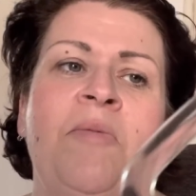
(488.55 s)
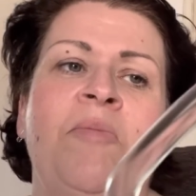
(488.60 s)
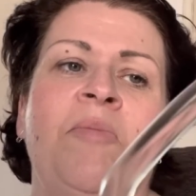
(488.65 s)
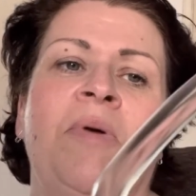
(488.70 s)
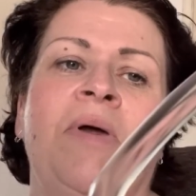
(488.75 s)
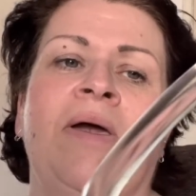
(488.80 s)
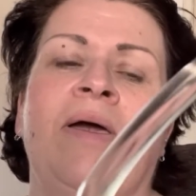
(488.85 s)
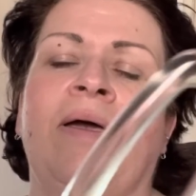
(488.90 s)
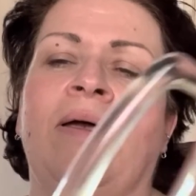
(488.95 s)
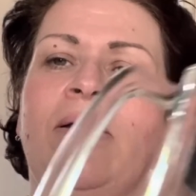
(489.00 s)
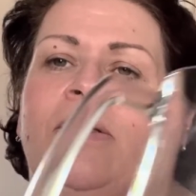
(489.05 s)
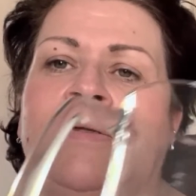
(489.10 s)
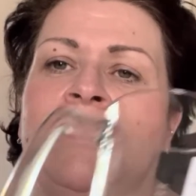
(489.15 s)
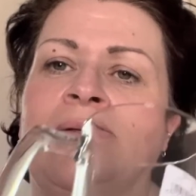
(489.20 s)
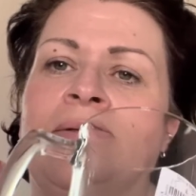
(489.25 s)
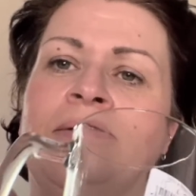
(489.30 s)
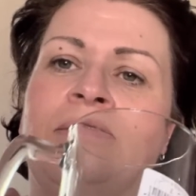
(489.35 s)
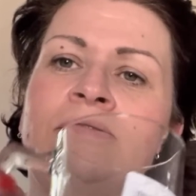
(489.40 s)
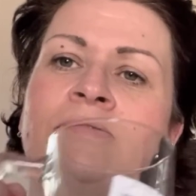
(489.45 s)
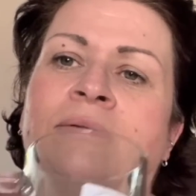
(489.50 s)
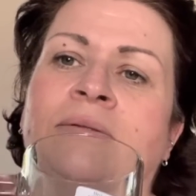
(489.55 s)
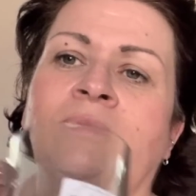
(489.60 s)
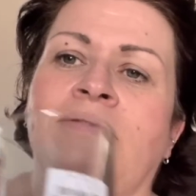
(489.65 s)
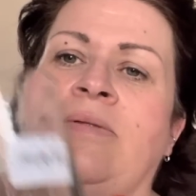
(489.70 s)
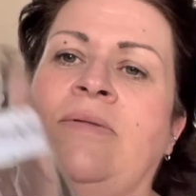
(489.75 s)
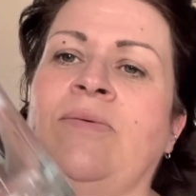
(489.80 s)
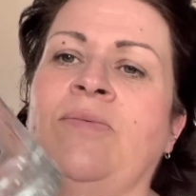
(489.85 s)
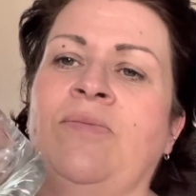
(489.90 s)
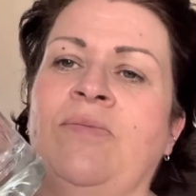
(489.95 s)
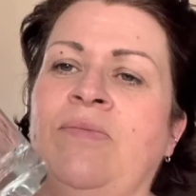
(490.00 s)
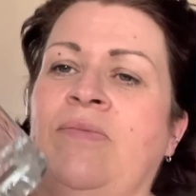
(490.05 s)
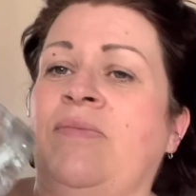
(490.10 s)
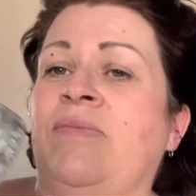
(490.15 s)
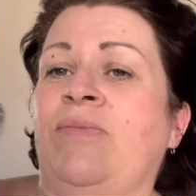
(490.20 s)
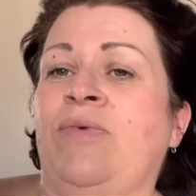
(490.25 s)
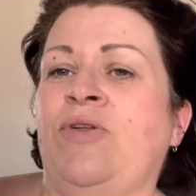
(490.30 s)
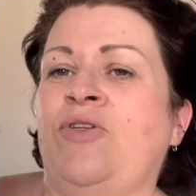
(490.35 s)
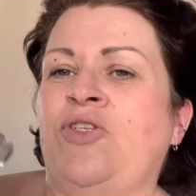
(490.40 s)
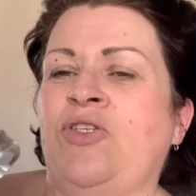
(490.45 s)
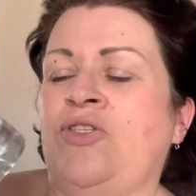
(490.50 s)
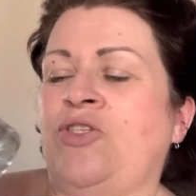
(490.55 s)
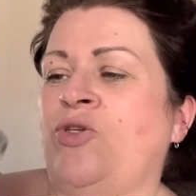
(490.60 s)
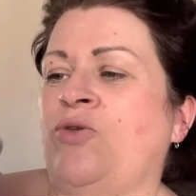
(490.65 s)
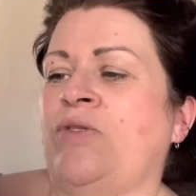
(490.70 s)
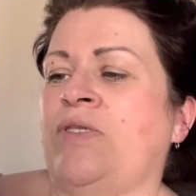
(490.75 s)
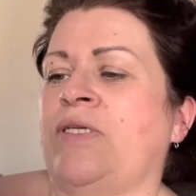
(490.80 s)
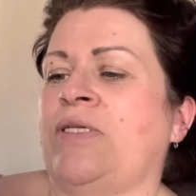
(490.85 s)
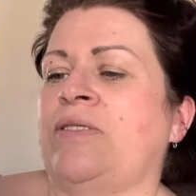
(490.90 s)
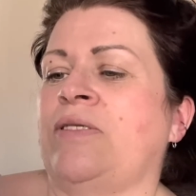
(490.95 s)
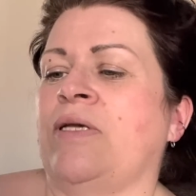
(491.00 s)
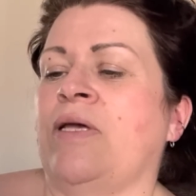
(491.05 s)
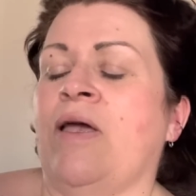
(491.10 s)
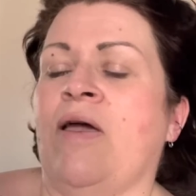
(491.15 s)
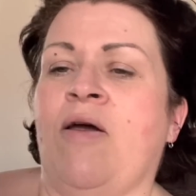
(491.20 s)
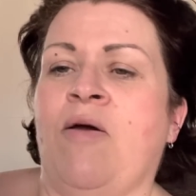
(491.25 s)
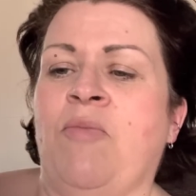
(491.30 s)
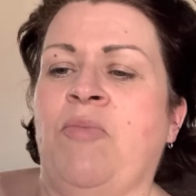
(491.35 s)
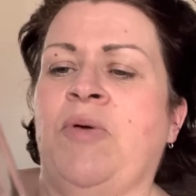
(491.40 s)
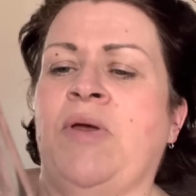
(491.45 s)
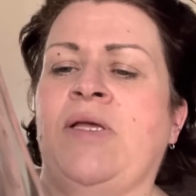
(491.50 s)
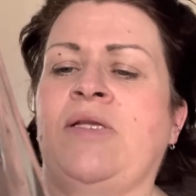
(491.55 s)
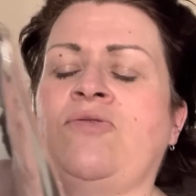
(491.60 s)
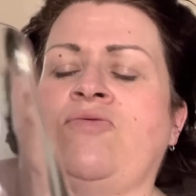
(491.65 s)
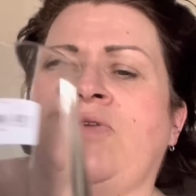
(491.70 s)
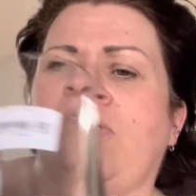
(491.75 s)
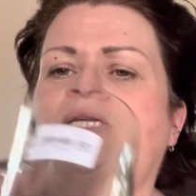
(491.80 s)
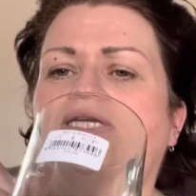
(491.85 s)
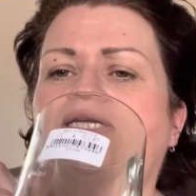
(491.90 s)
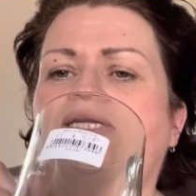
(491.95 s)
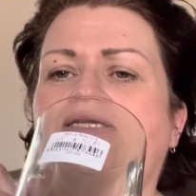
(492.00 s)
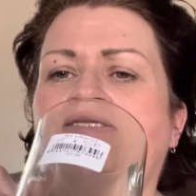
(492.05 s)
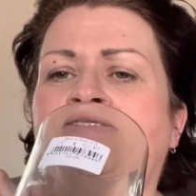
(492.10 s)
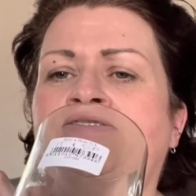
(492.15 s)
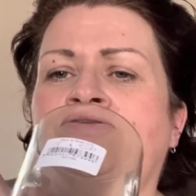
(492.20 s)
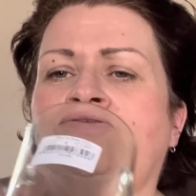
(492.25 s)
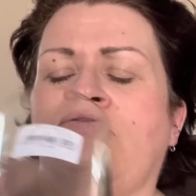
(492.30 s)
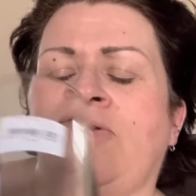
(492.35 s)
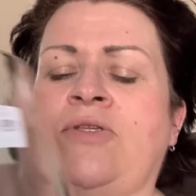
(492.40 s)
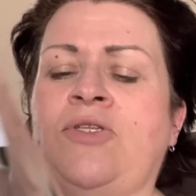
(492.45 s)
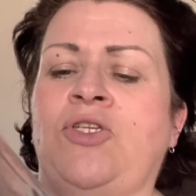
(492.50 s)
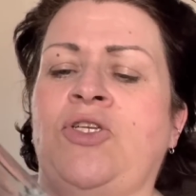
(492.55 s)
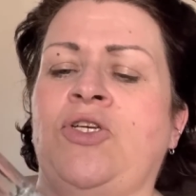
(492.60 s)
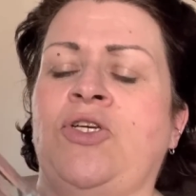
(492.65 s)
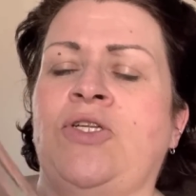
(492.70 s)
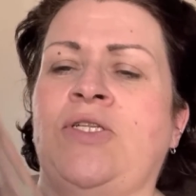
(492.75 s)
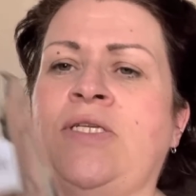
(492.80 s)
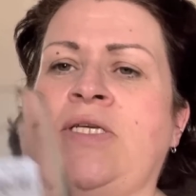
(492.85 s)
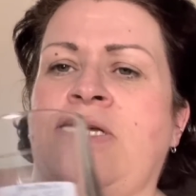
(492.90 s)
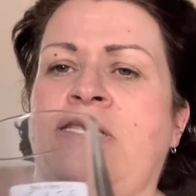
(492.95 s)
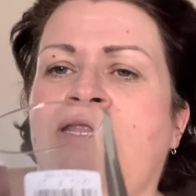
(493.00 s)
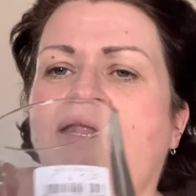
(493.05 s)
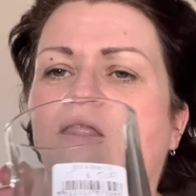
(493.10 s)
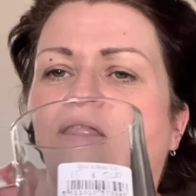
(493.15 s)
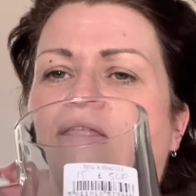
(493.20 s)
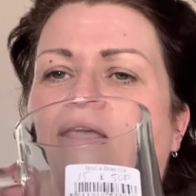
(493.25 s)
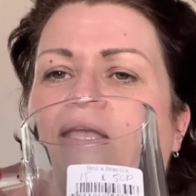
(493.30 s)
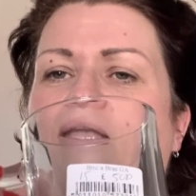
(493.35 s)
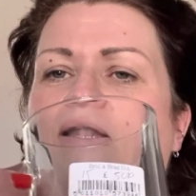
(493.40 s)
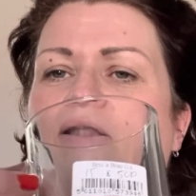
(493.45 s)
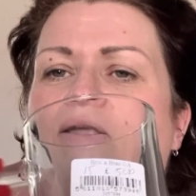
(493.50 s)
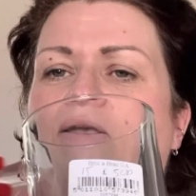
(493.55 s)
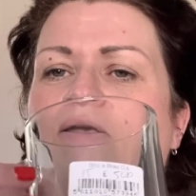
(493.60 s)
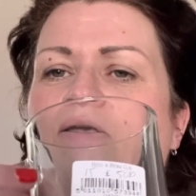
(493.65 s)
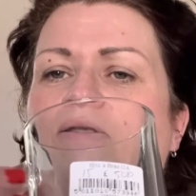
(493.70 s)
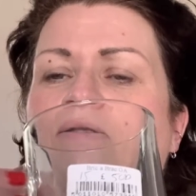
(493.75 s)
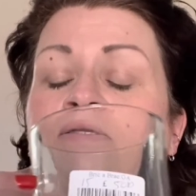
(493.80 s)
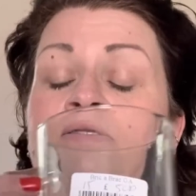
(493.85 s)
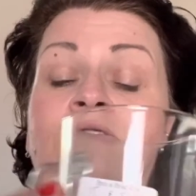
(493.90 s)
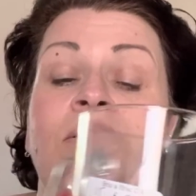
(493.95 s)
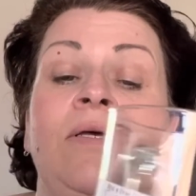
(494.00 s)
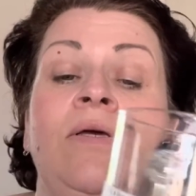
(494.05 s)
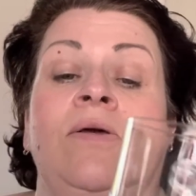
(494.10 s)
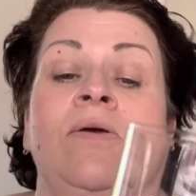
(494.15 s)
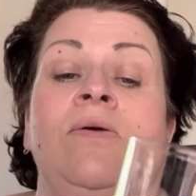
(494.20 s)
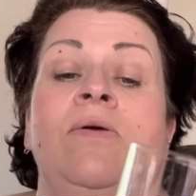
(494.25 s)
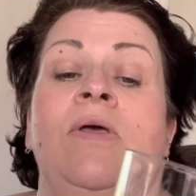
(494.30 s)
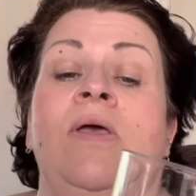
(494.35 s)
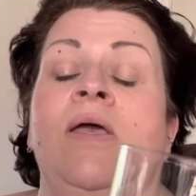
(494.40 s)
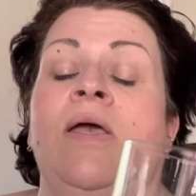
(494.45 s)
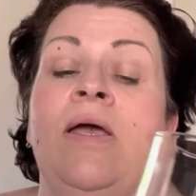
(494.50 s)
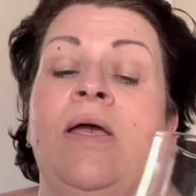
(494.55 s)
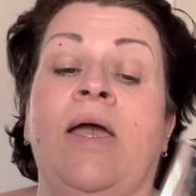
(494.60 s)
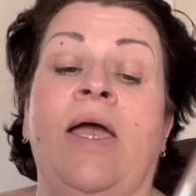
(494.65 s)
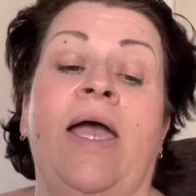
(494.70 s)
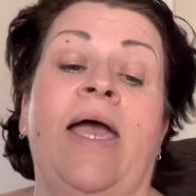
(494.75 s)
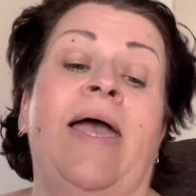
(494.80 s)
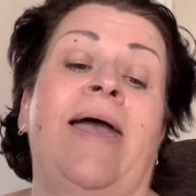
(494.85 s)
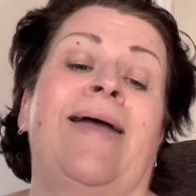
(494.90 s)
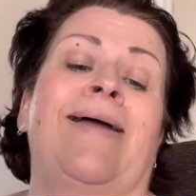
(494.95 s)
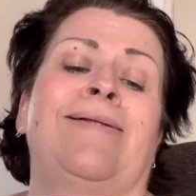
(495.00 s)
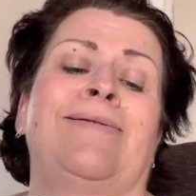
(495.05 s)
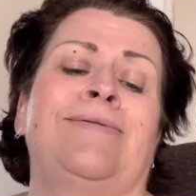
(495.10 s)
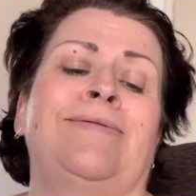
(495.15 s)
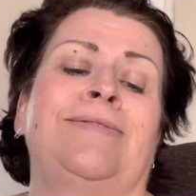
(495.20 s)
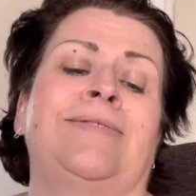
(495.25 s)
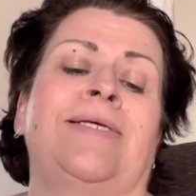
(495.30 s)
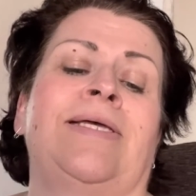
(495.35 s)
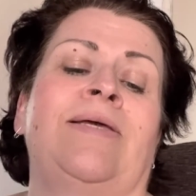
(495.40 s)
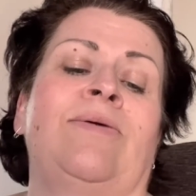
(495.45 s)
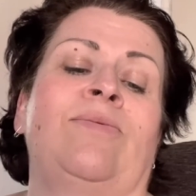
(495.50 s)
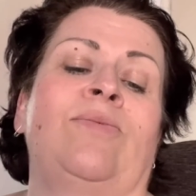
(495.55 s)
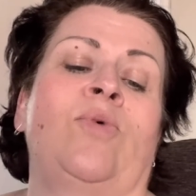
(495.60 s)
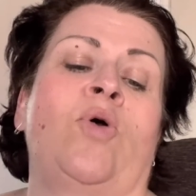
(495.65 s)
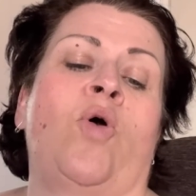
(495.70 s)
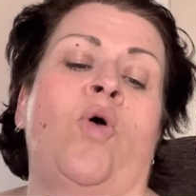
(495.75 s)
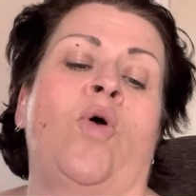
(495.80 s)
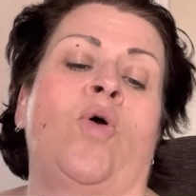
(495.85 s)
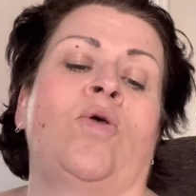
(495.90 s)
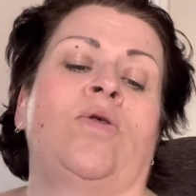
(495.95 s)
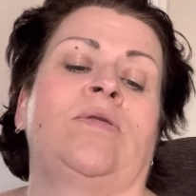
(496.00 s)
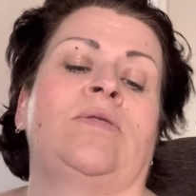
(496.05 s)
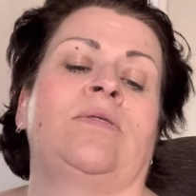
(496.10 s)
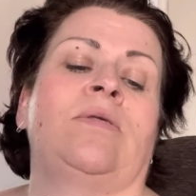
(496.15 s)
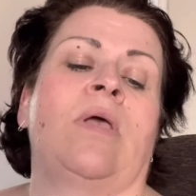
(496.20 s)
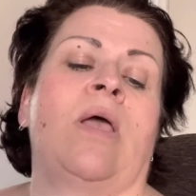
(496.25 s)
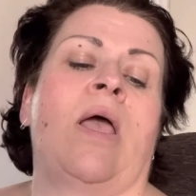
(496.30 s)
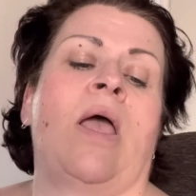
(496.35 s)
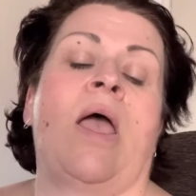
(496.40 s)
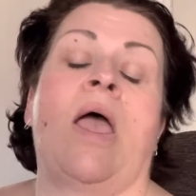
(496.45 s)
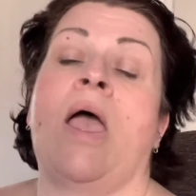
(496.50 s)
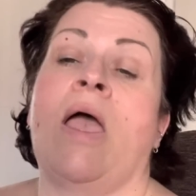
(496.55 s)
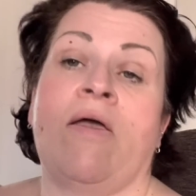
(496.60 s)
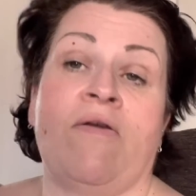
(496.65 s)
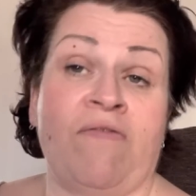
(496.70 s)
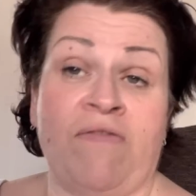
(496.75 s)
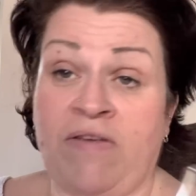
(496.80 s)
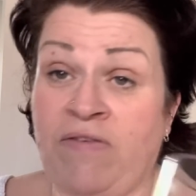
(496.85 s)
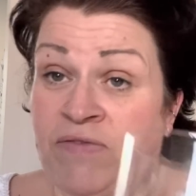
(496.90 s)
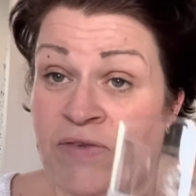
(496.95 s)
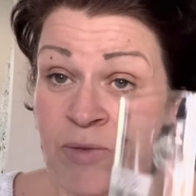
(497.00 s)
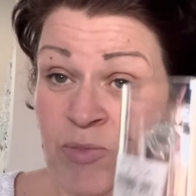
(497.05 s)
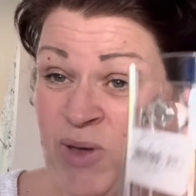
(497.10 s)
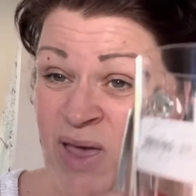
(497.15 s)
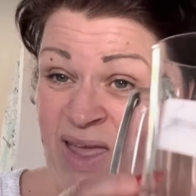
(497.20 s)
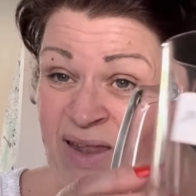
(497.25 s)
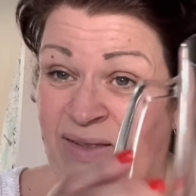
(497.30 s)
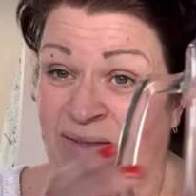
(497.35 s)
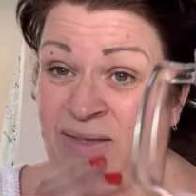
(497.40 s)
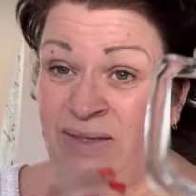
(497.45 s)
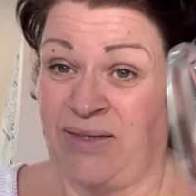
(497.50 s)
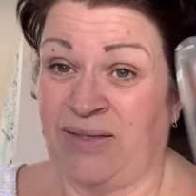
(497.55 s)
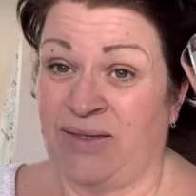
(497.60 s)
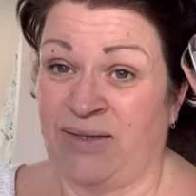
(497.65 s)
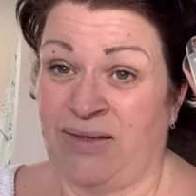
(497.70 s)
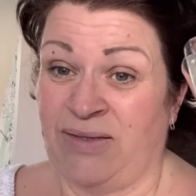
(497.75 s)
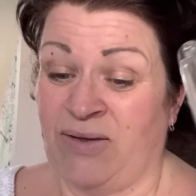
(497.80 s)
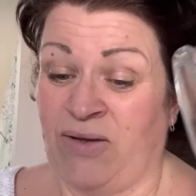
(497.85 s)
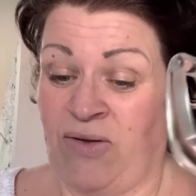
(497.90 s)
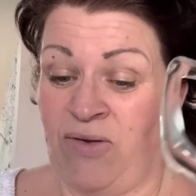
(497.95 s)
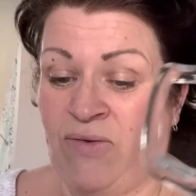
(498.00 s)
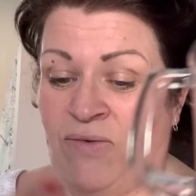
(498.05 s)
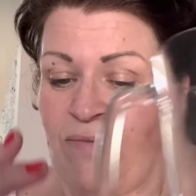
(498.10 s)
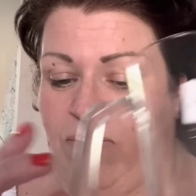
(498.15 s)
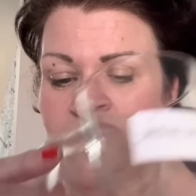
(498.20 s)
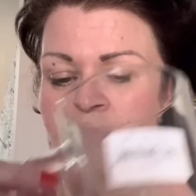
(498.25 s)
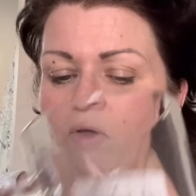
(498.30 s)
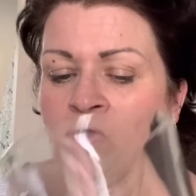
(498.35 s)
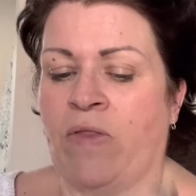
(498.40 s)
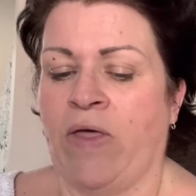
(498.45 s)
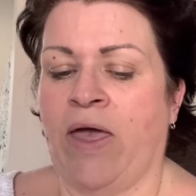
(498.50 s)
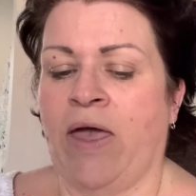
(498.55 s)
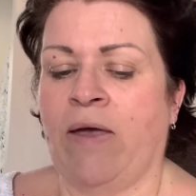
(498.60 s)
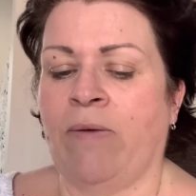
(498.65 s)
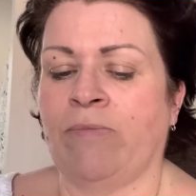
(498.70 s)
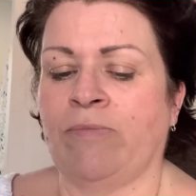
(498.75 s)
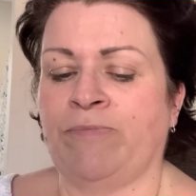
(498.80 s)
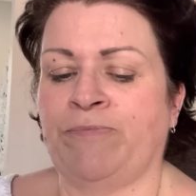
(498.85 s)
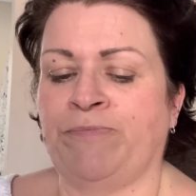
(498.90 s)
But we'll just use it as a cup. But it's really sort of sturdy and thick glass, so, and it was a 50 pence, so got that.